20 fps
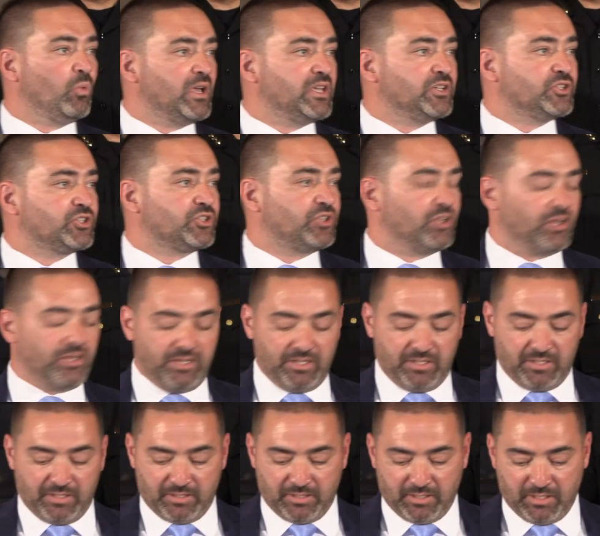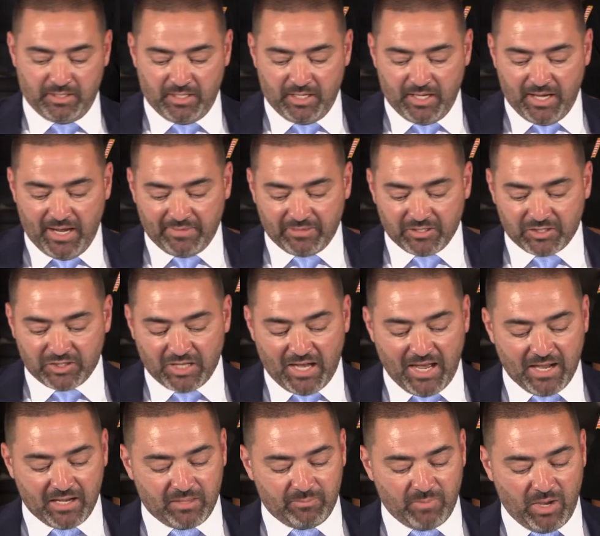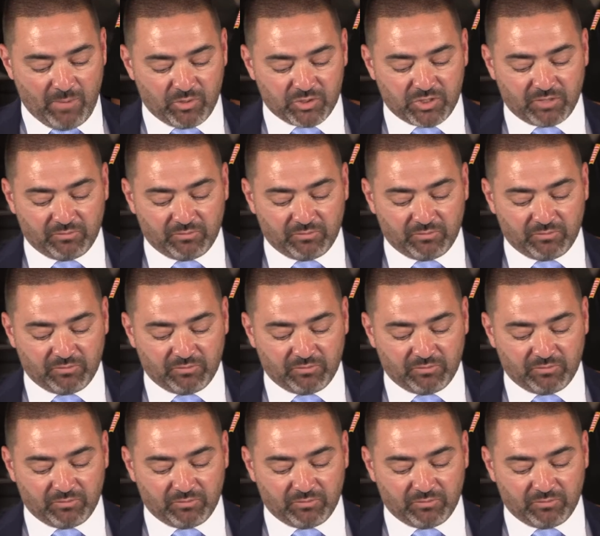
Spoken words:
stood at the side of the members